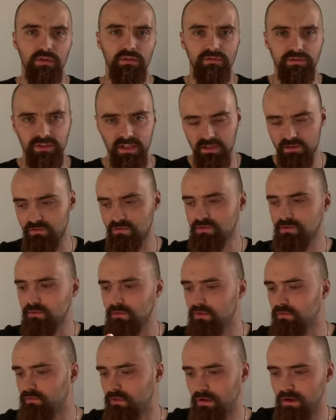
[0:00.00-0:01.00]
of secondary school,
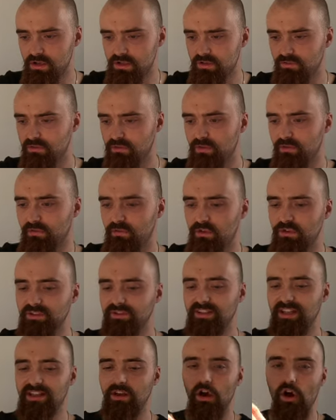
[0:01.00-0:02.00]
of college, of
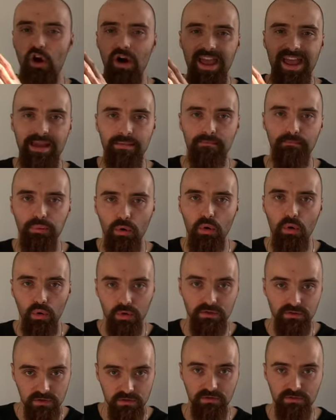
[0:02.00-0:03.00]
university are
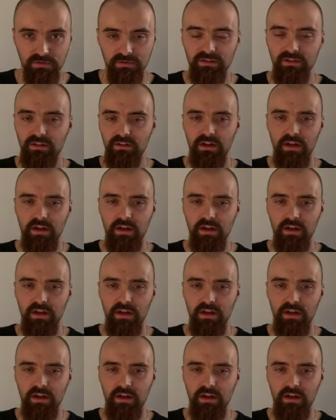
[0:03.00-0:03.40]
important.